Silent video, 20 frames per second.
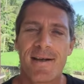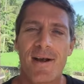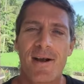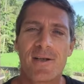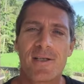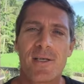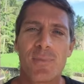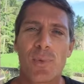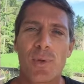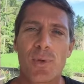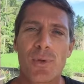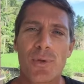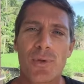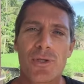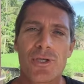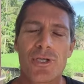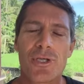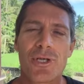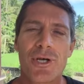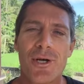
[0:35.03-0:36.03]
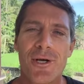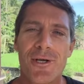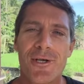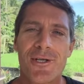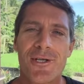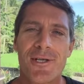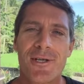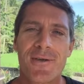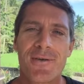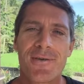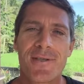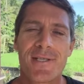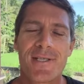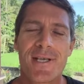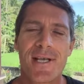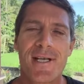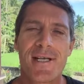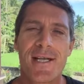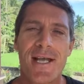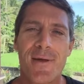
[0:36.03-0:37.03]
our typical church
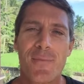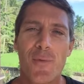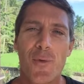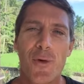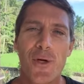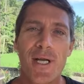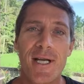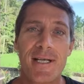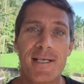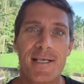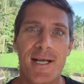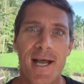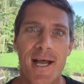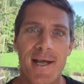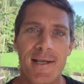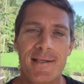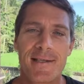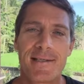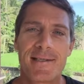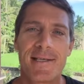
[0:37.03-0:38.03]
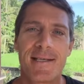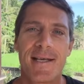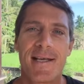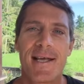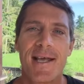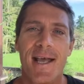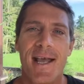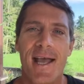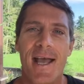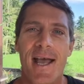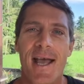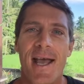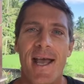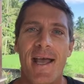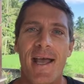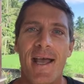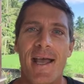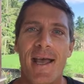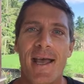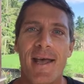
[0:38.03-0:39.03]
Sunday morning dance,
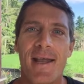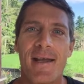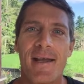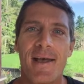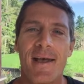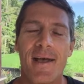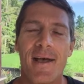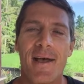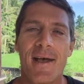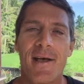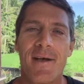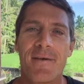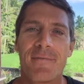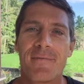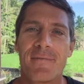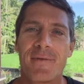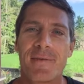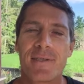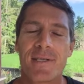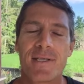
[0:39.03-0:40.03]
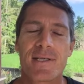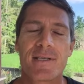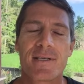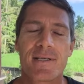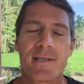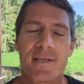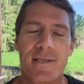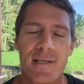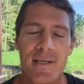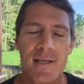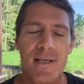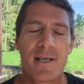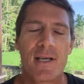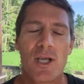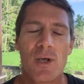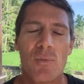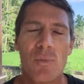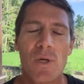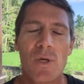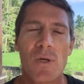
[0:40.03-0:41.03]
and just
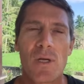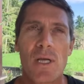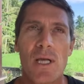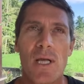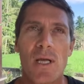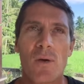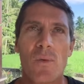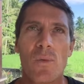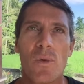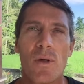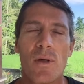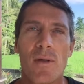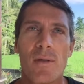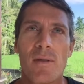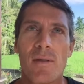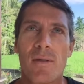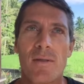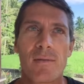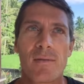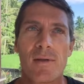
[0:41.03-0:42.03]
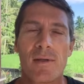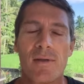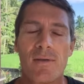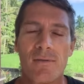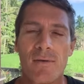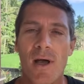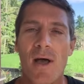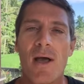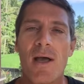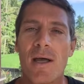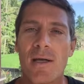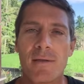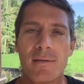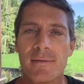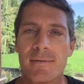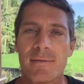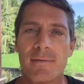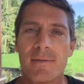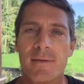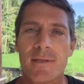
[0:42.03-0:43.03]
communing with the divine
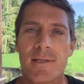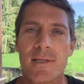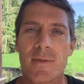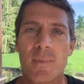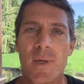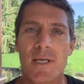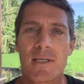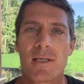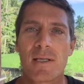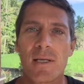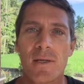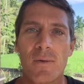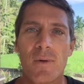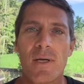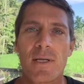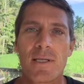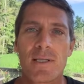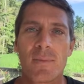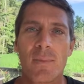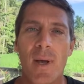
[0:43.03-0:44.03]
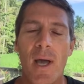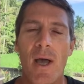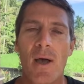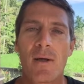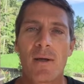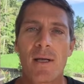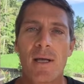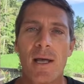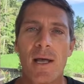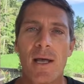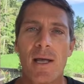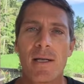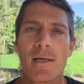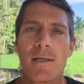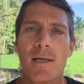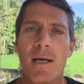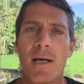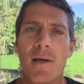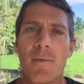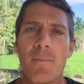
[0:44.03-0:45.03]
is basically what it's about. And